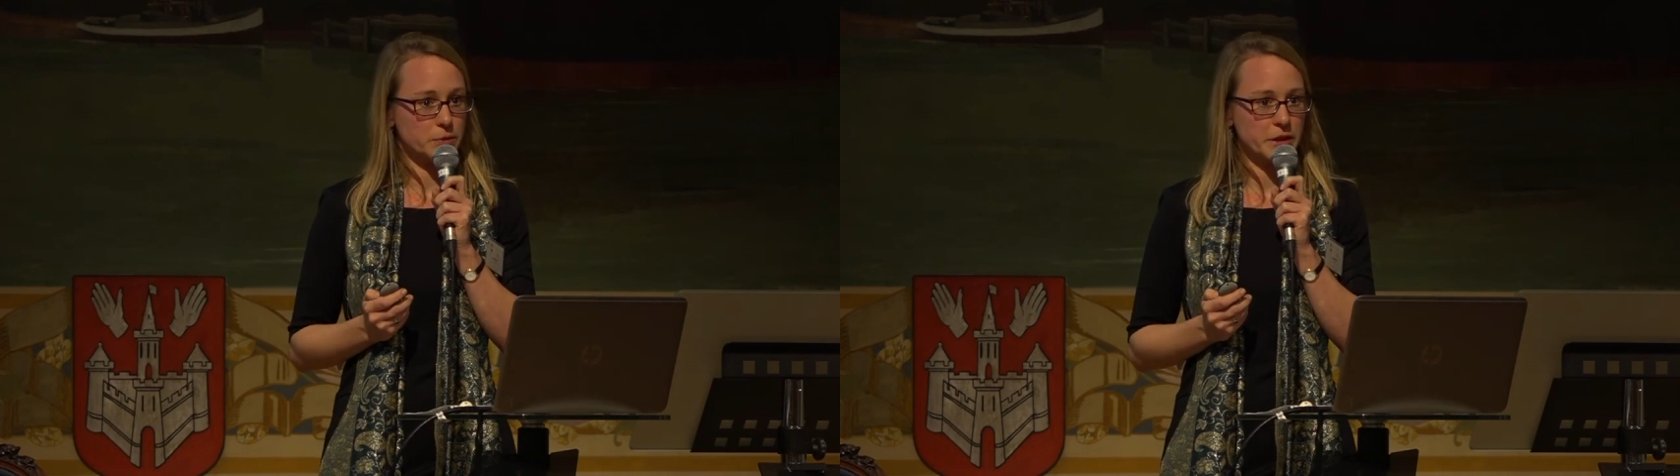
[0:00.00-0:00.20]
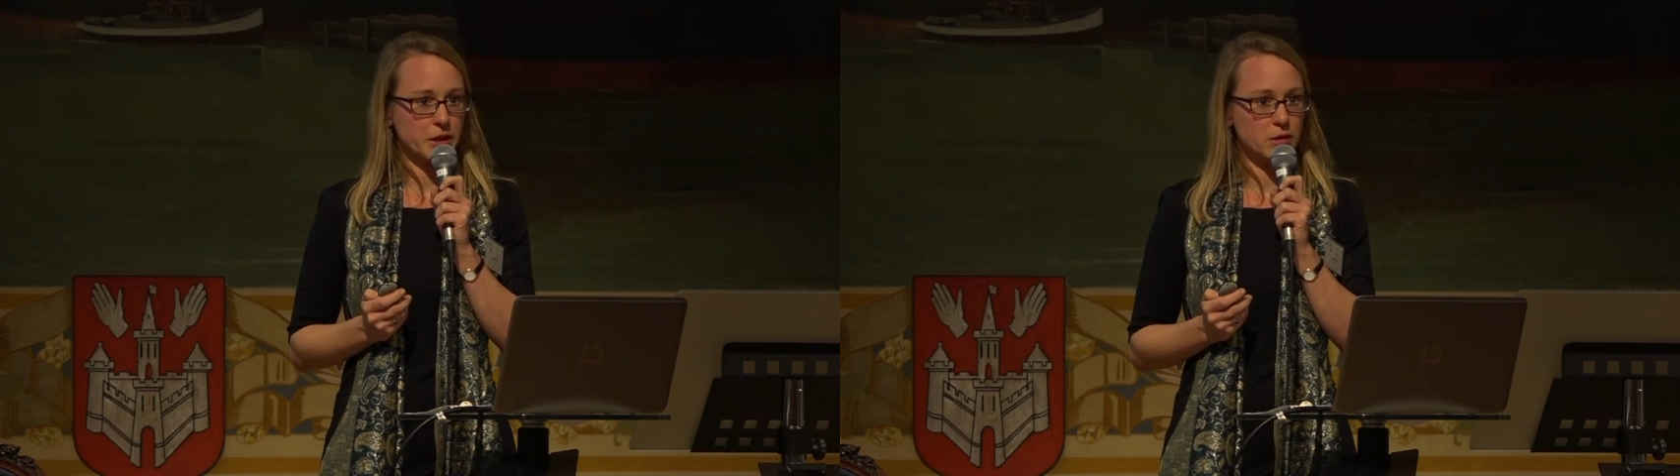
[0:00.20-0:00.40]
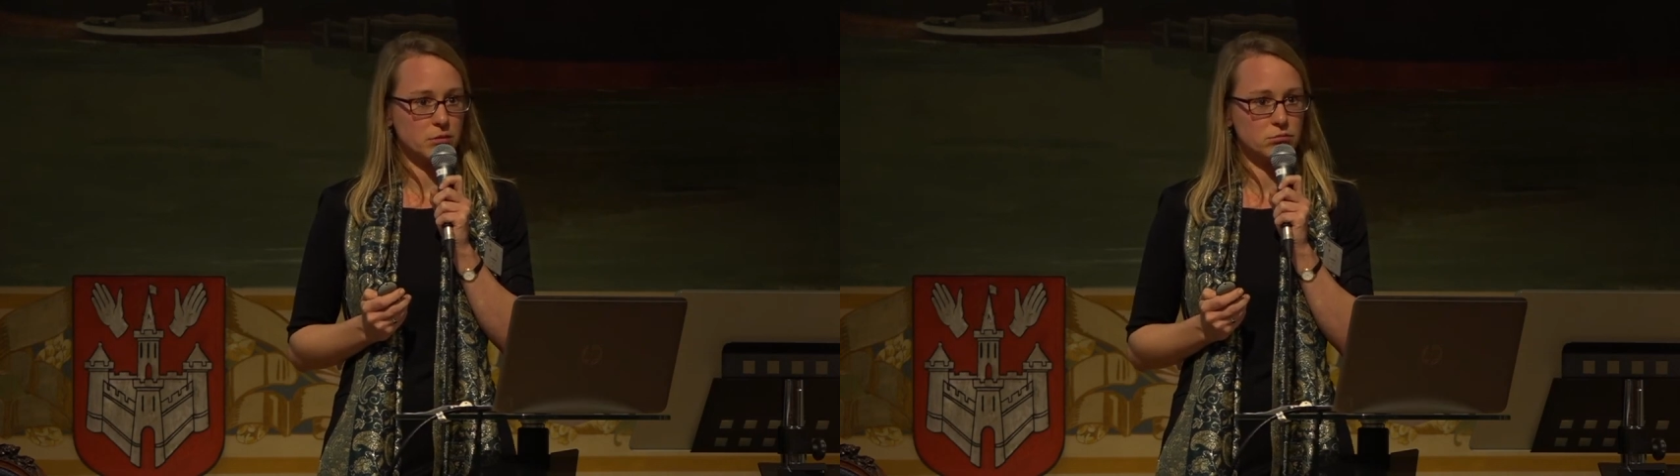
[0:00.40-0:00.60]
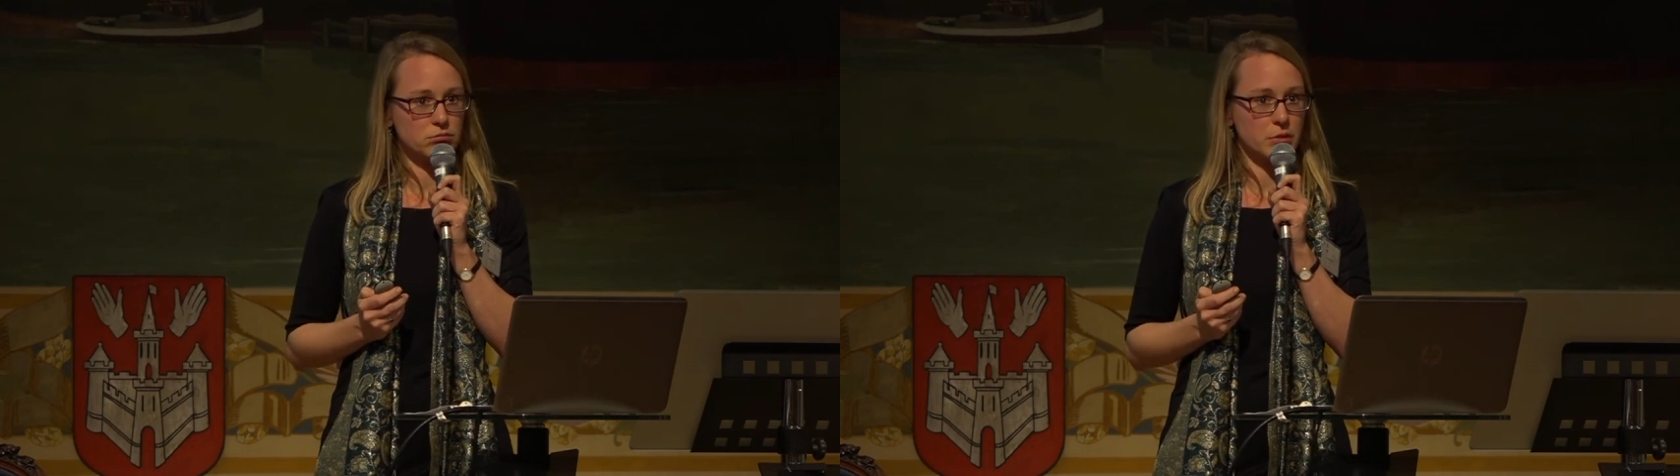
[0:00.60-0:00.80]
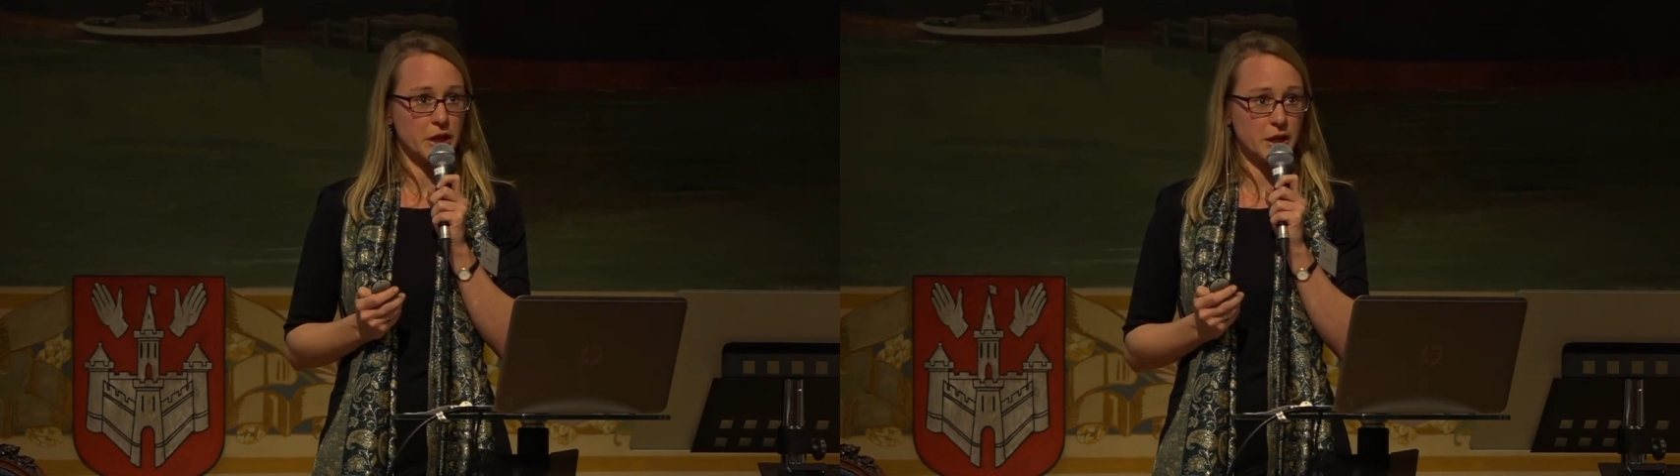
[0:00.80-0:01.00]
speak
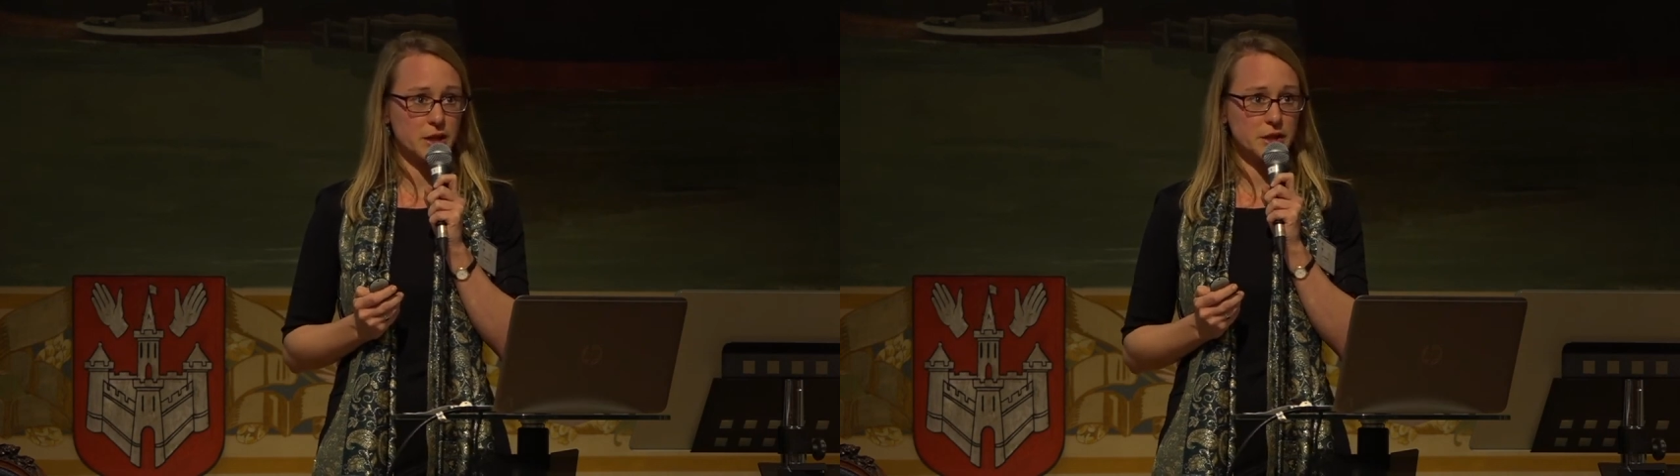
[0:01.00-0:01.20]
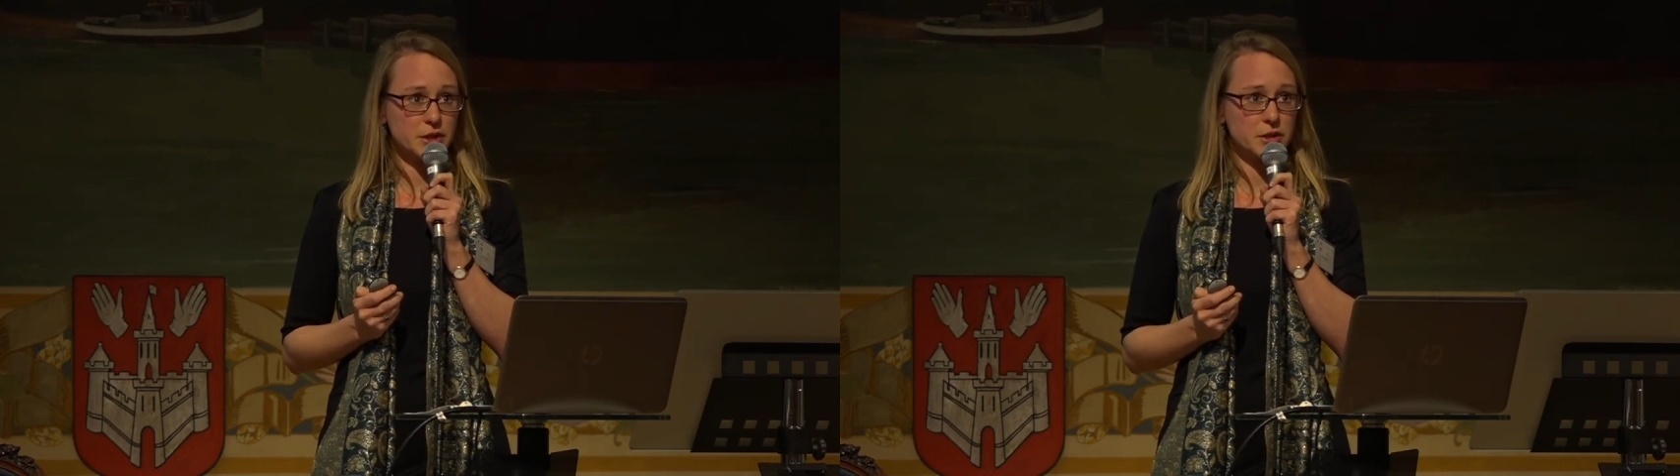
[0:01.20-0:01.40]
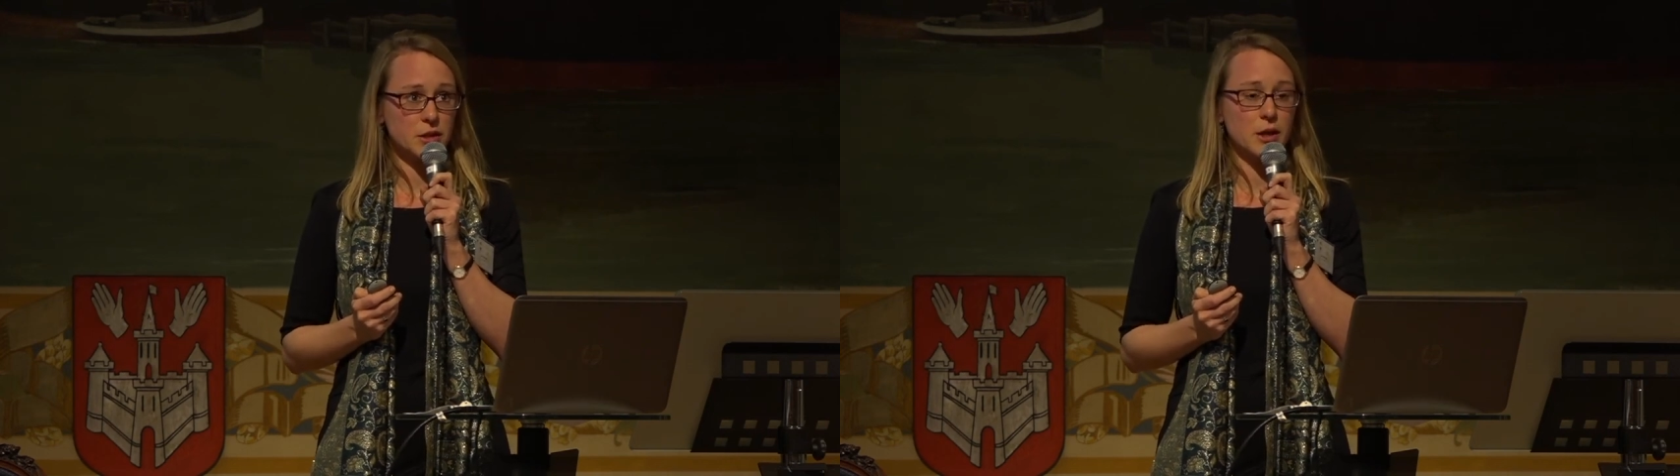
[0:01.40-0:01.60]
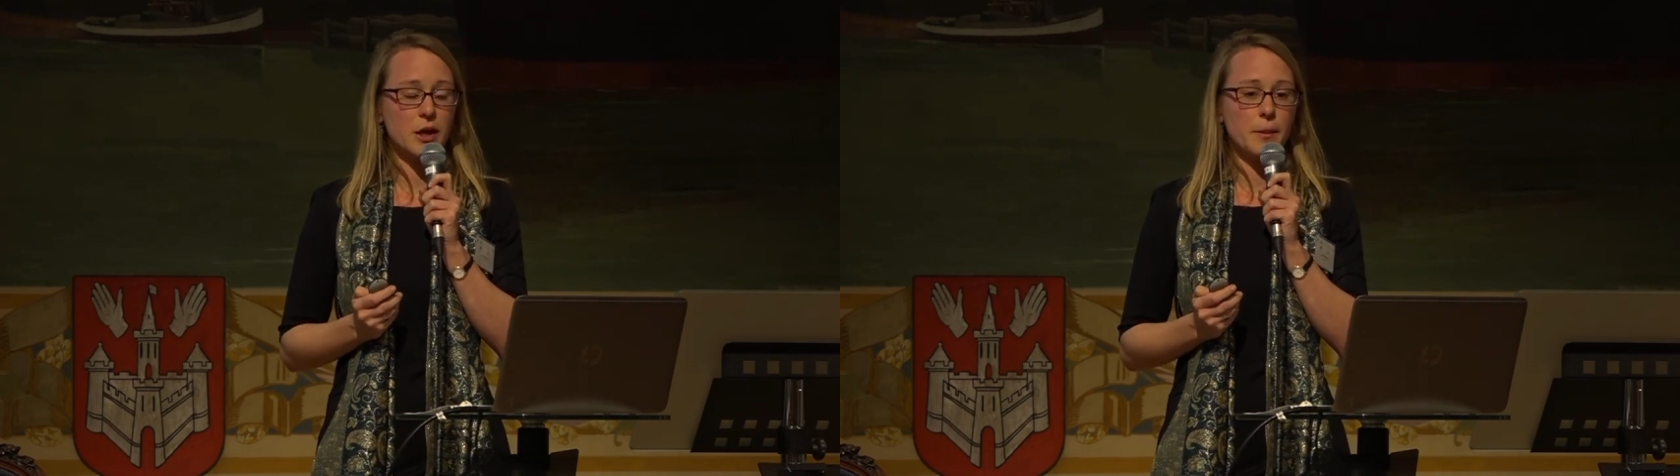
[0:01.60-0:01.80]
English,